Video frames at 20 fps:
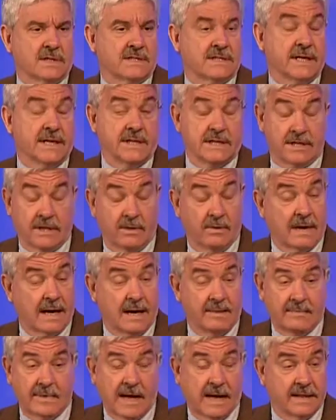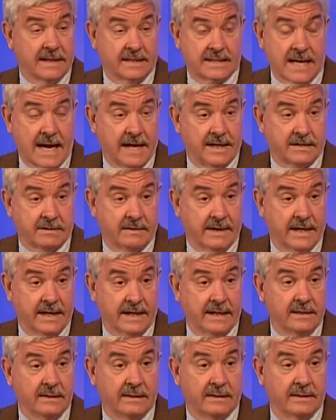sin too, and I'm not
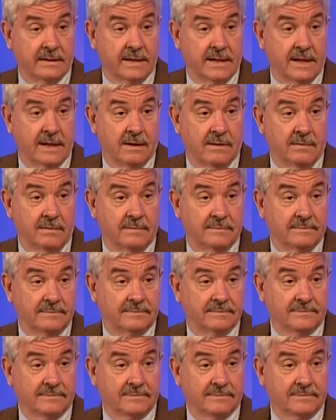exaggerating. Uh, it's you know. not